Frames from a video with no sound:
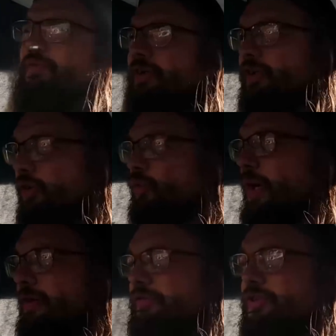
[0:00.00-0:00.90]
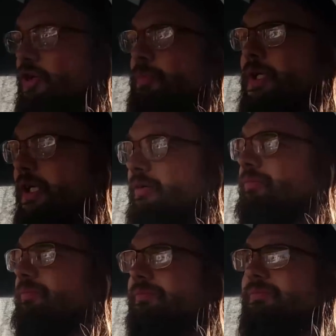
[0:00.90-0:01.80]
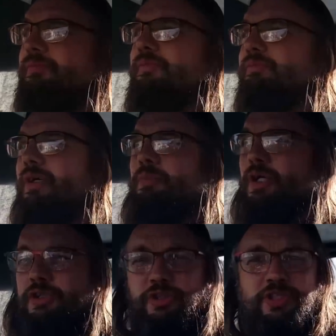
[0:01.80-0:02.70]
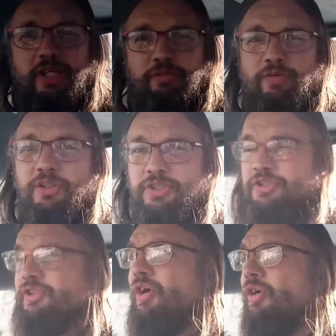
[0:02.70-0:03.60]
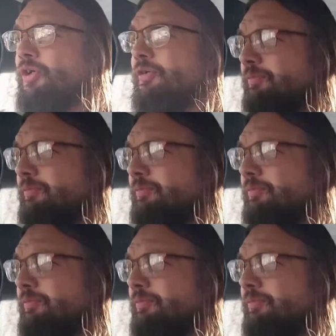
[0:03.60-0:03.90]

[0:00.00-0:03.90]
find a good way of stopping it. Maybe I should sacrifice a sock.